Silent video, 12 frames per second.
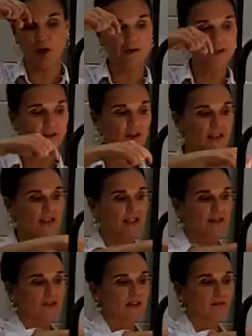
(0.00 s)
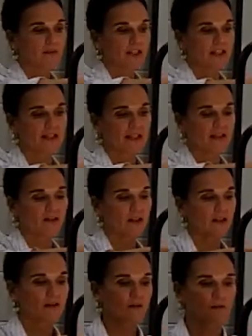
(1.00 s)
we always look at TLC plates like
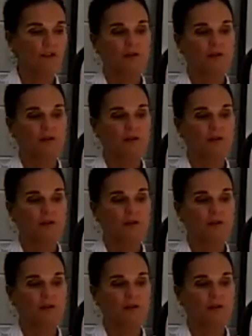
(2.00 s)
this.